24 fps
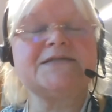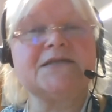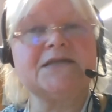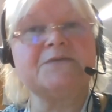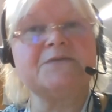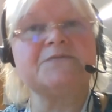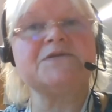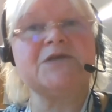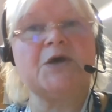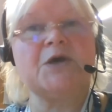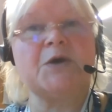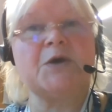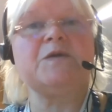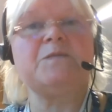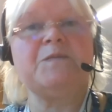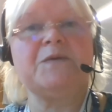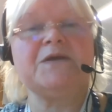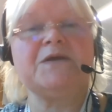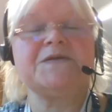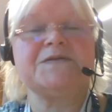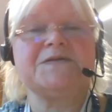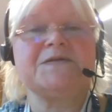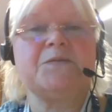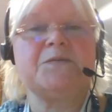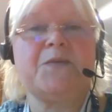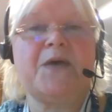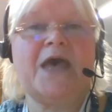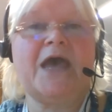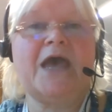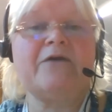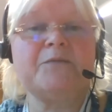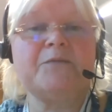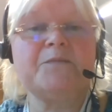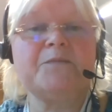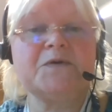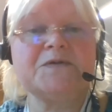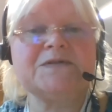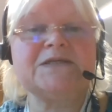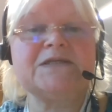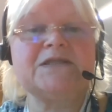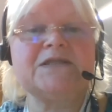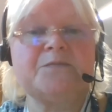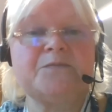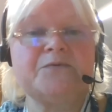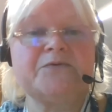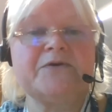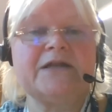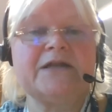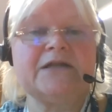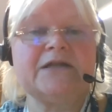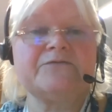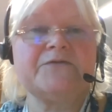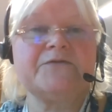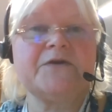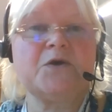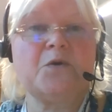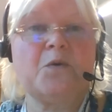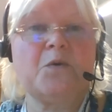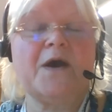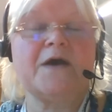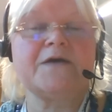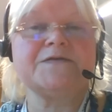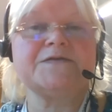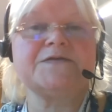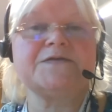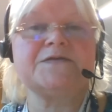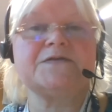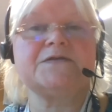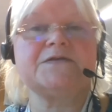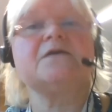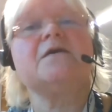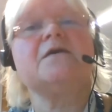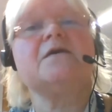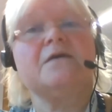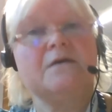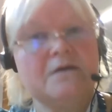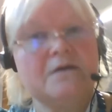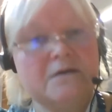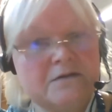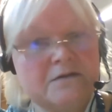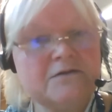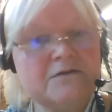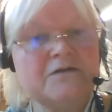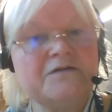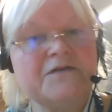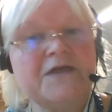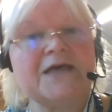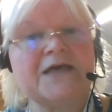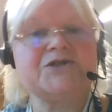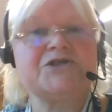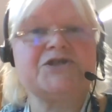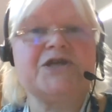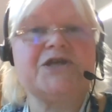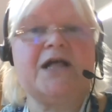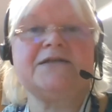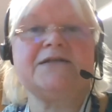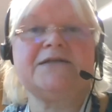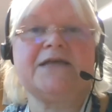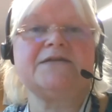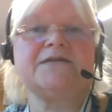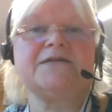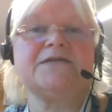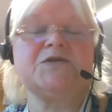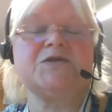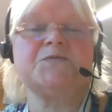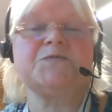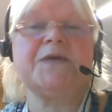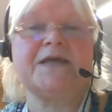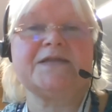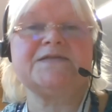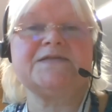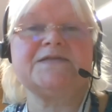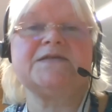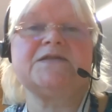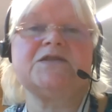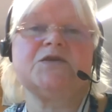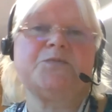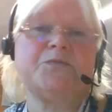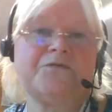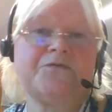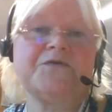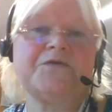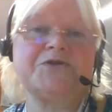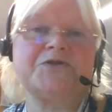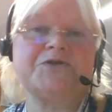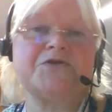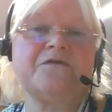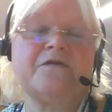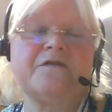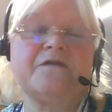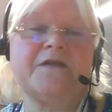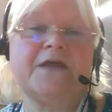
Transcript: and it was only because the parent put in the parental request that that child ended up getting the provision that